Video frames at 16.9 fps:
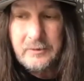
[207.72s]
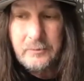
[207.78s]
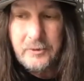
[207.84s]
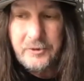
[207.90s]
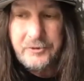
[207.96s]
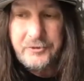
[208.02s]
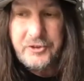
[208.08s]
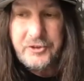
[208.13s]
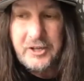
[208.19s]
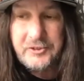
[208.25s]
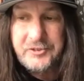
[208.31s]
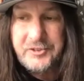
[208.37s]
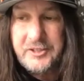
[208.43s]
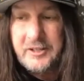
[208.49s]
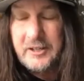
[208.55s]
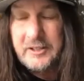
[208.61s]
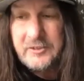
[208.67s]
with Chuck
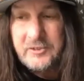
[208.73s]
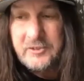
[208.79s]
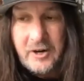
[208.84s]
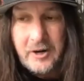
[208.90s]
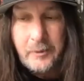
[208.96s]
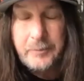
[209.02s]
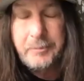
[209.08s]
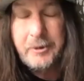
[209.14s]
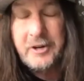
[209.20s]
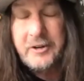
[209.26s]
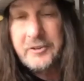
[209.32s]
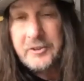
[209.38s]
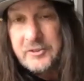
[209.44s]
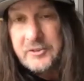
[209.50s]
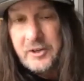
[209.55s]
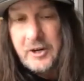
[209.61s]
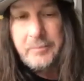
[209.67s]
C on guitar. We brought another
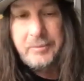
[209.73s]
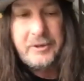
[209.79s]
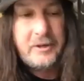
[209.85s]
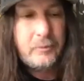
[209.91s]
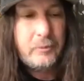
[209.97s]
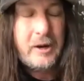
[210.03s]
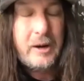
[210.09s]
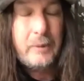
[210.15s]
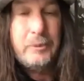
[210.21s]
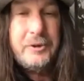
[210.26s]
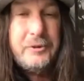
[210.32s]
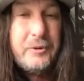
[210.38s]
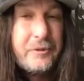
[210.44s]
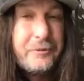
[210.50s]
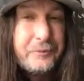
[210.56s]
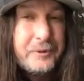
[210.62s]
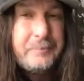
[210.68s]
guitar player. We were
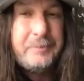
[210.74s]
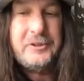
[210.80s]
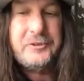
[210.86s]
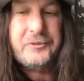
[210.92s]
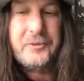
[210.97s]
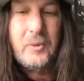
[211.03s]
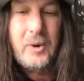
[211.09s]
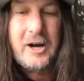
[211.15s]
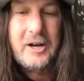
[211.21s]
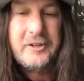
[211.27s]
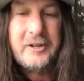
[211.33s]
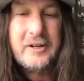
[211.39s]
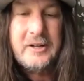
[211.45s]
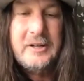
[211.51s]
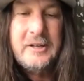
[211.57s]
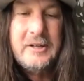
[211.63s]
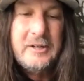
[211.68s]
doing a 3-piece for a while
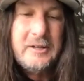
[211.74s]
there.